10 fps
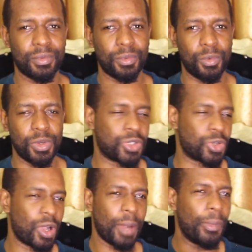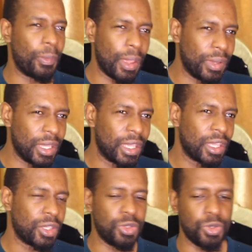We talk about maybe
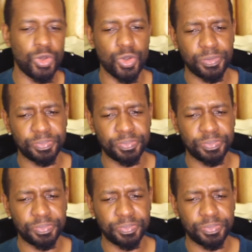you